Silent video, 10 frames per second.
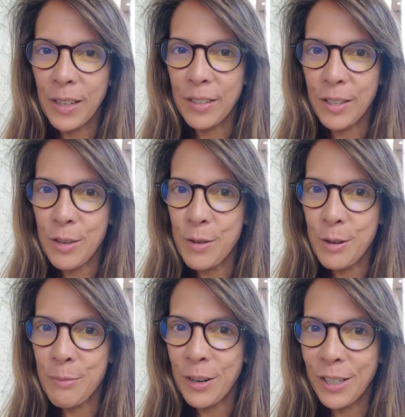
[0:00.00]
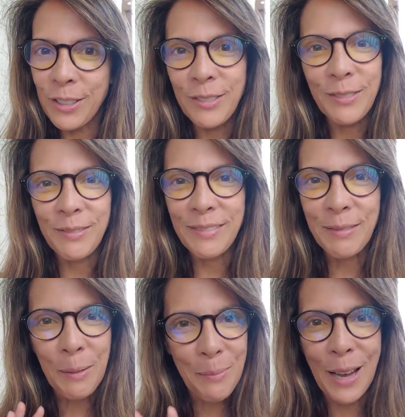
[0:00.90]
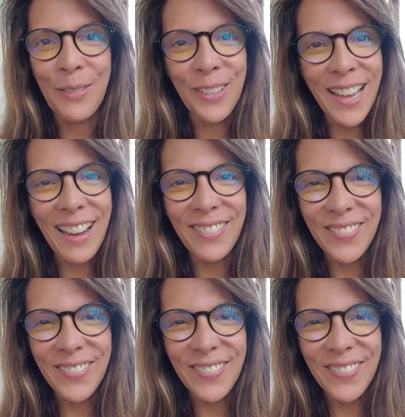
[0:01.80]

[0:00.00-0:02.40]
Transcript: see you here tomorrow. Bye for now.